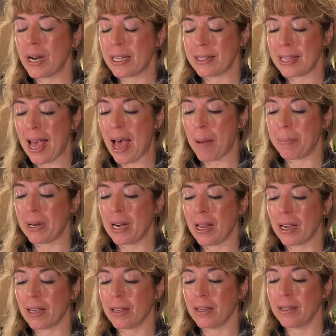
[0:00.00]
is
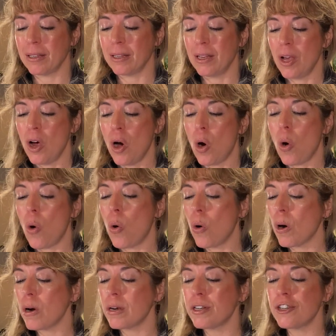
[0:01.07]
happening.
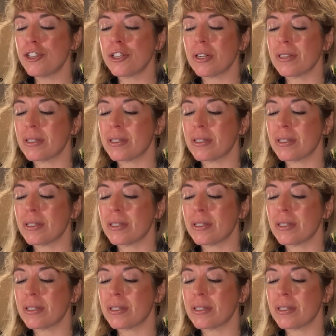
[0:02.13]
Orange